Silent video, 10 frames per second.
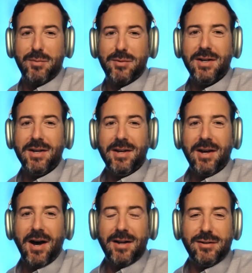have jumped
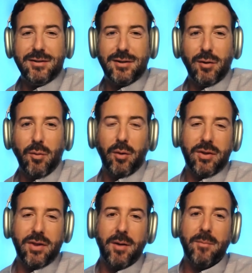
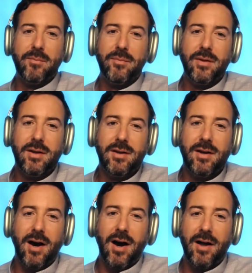to work with him.
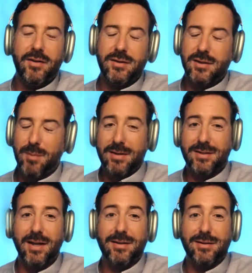This
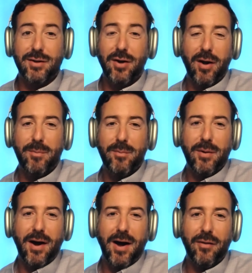is my 6th
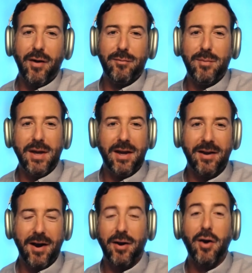startup. I
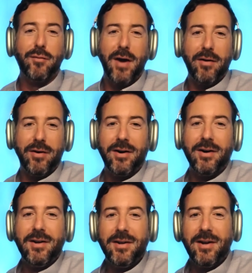love being a
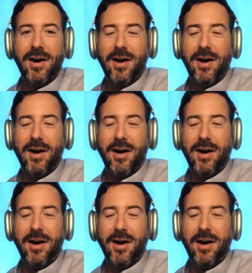co-founder.